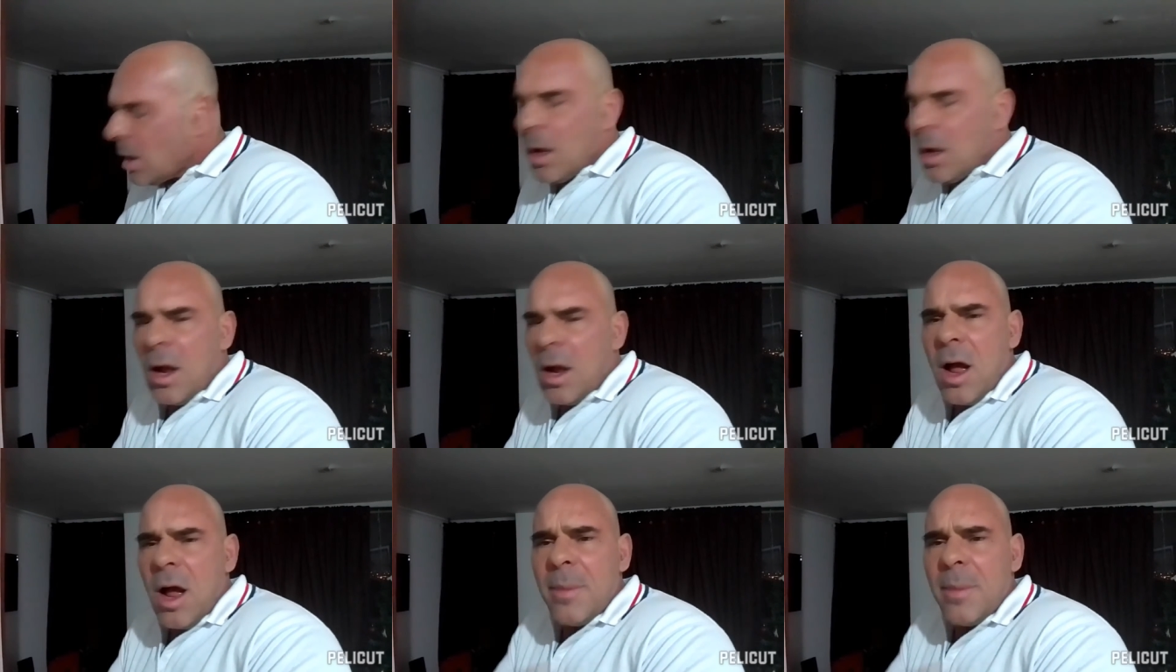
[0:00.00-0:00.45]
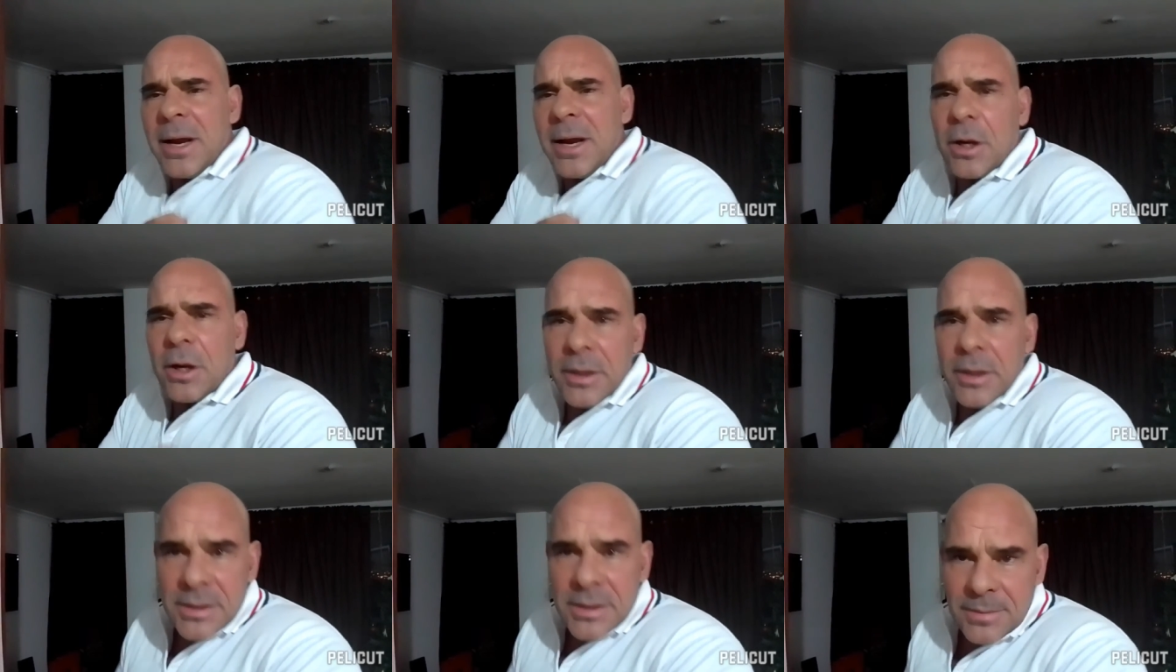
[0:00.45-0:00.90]
Oh, my
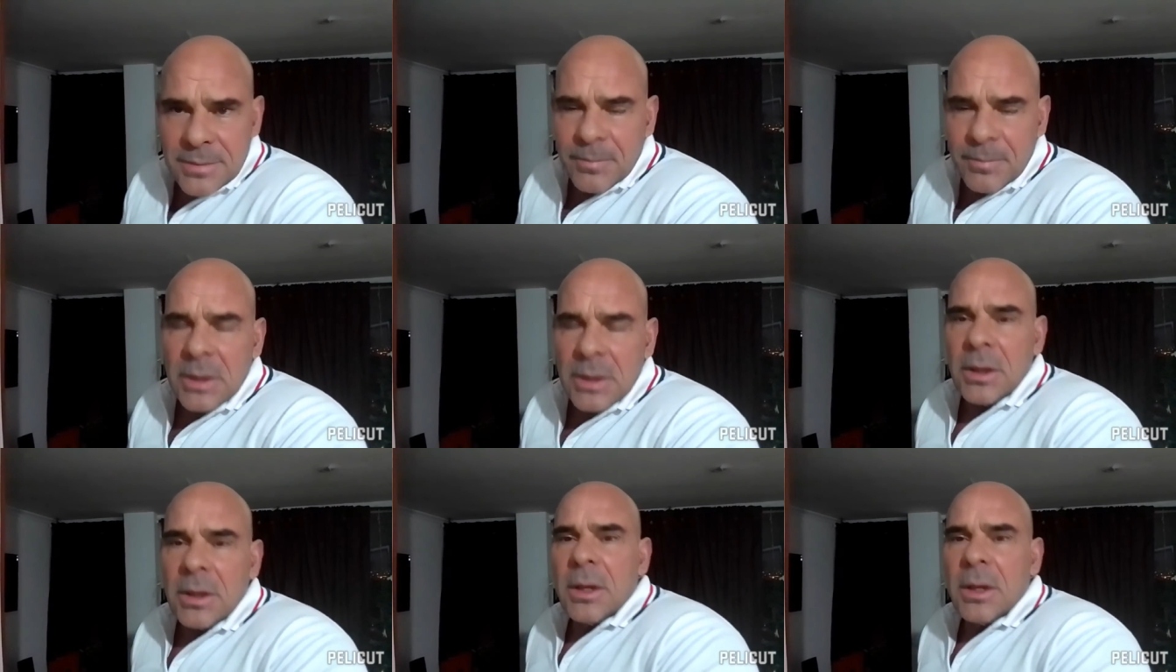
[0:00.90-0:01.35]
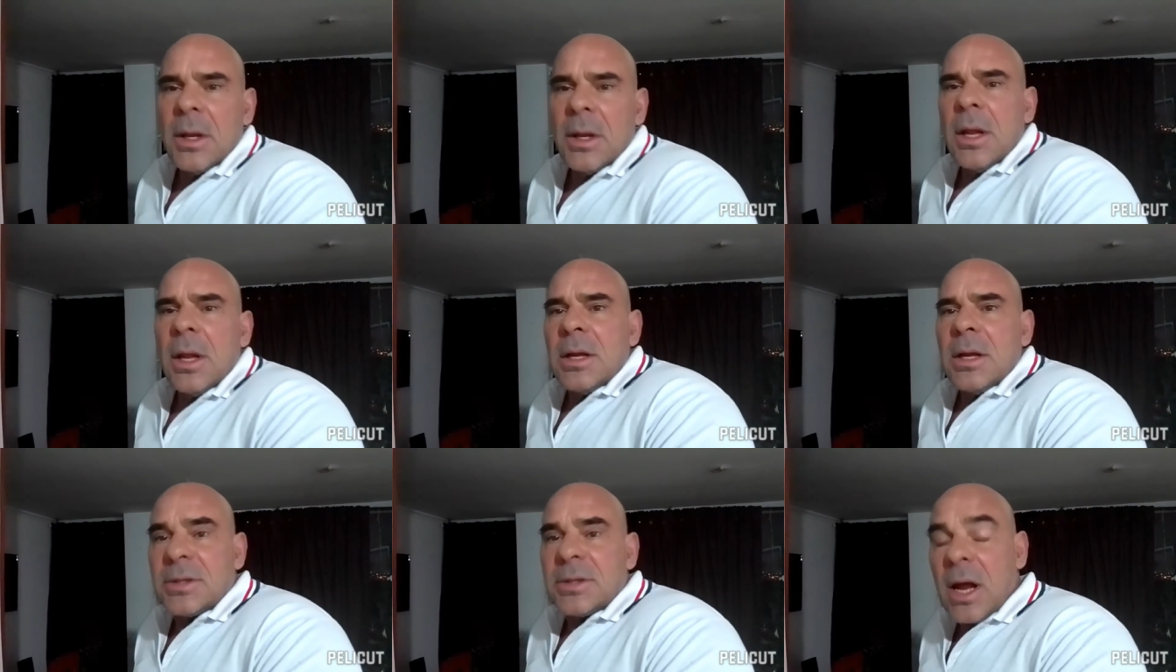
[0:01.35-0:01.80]
goodness.
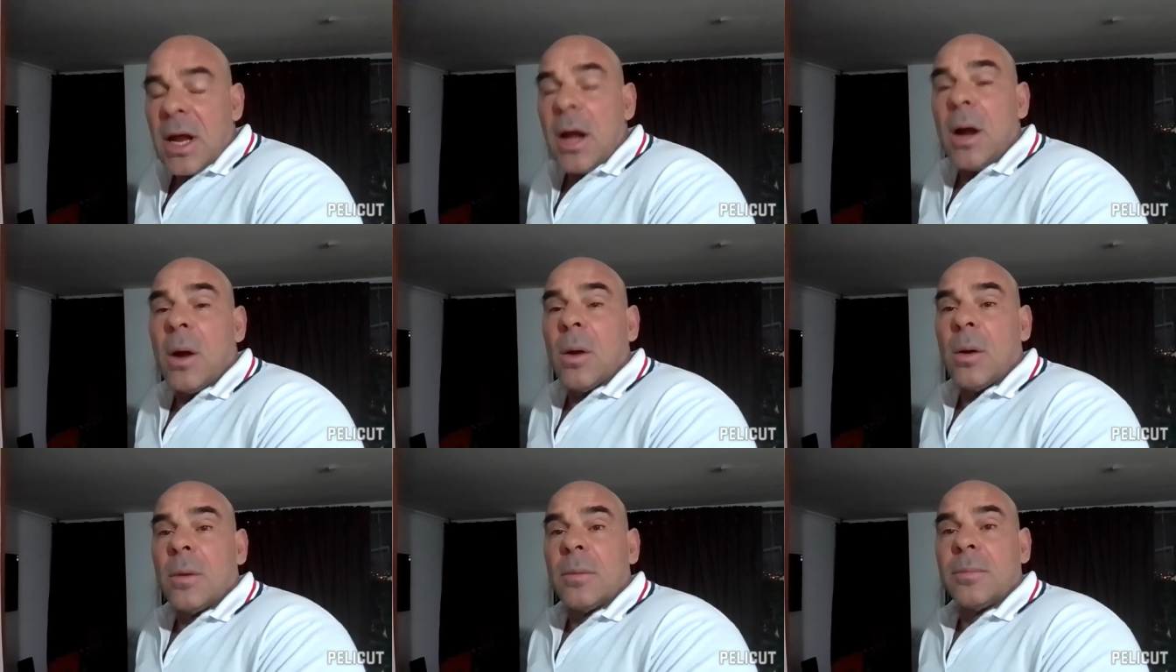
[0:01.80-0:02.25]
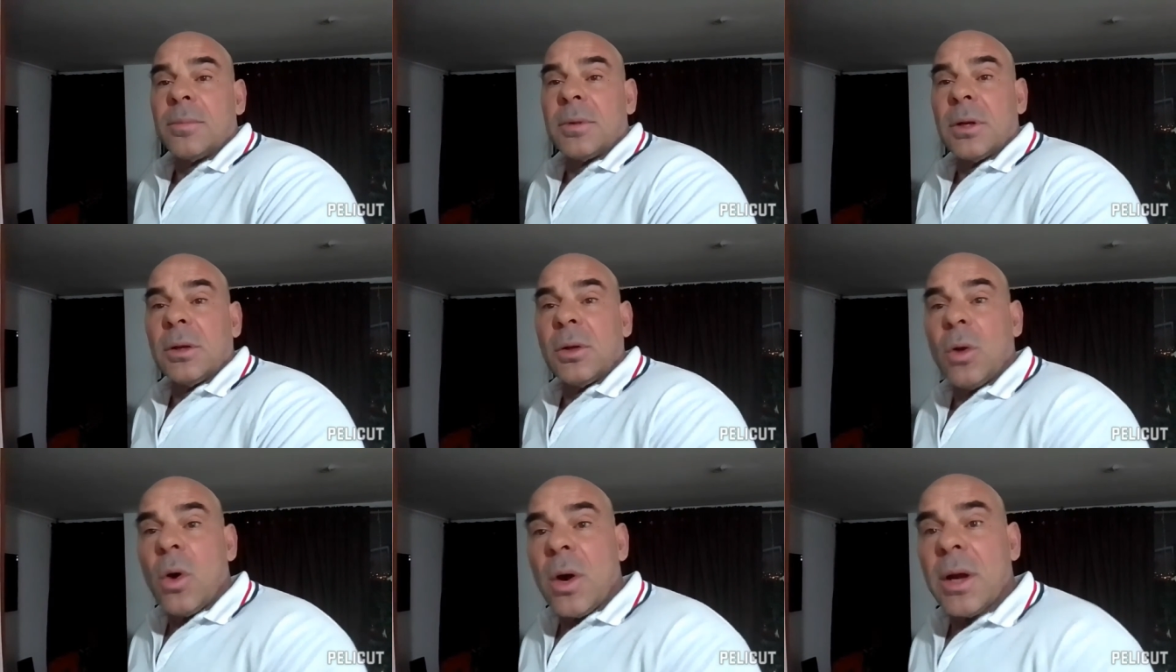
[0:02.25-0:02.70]
So, the
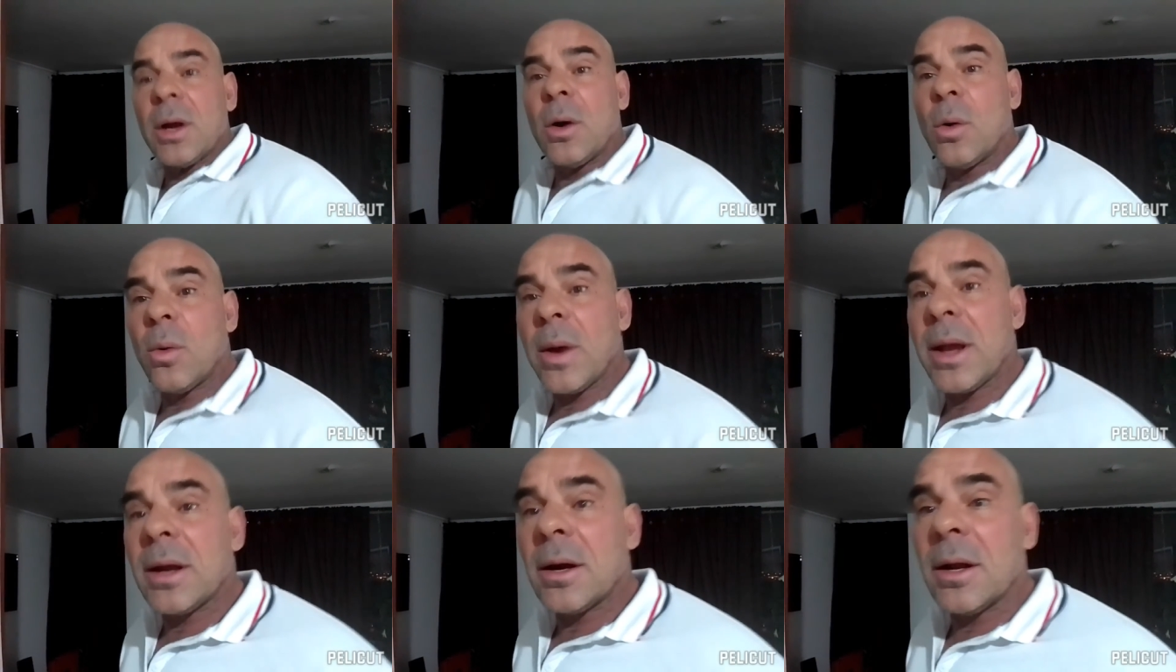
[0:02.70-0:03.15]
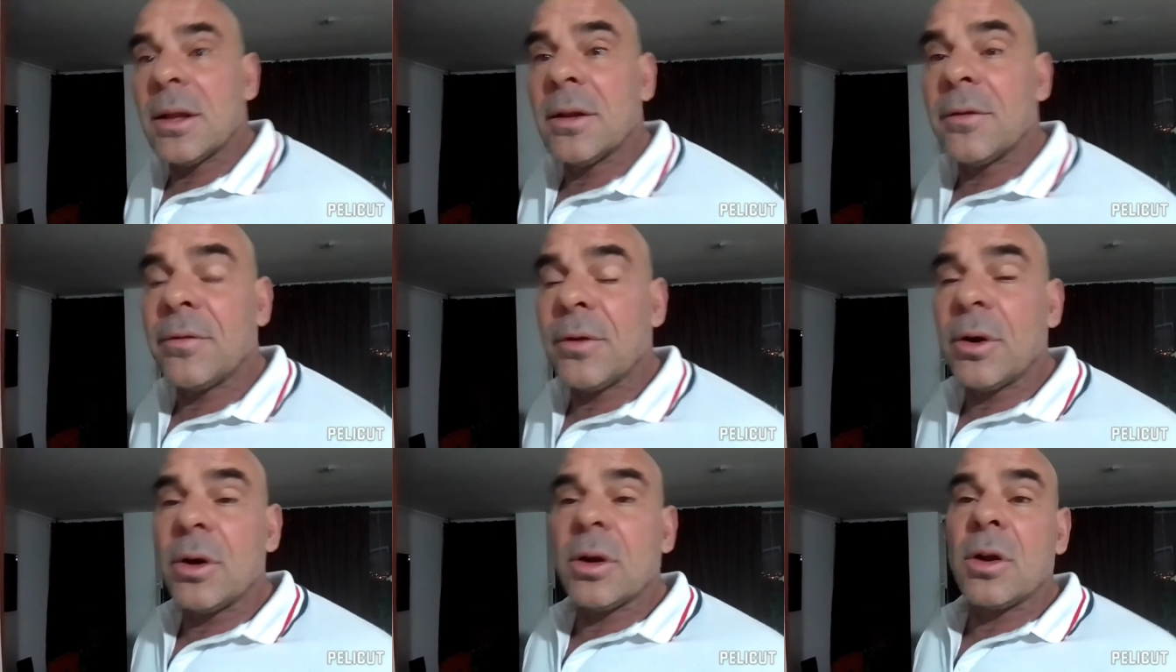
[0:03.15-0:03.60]
loyal weight on the
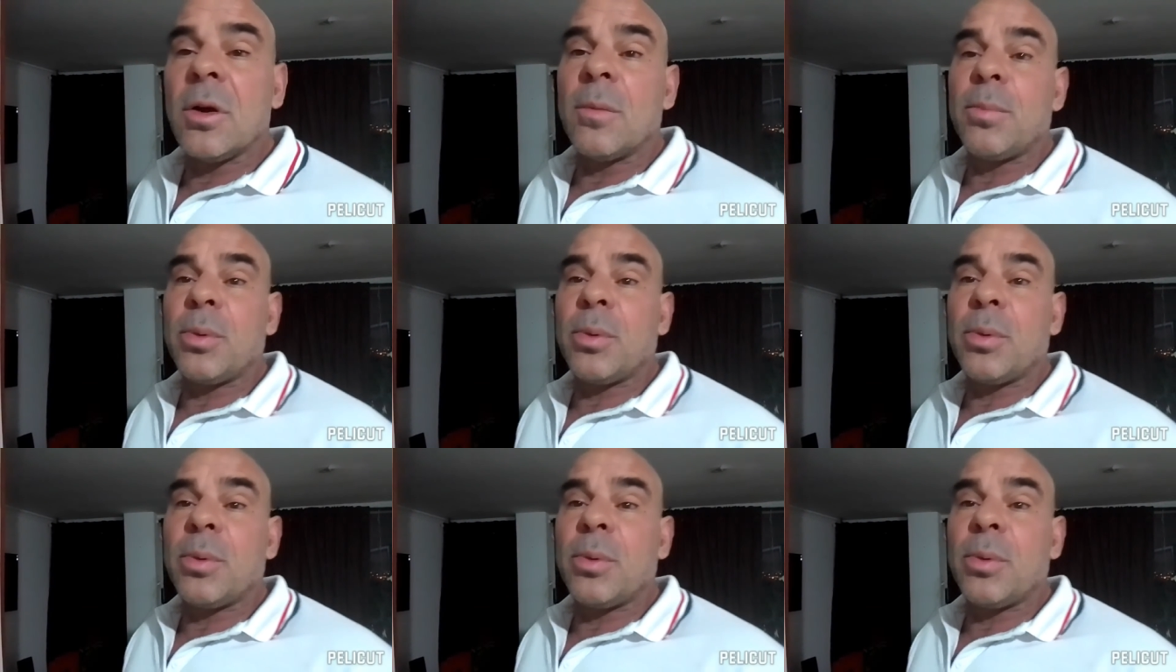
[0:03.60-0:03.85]
vertical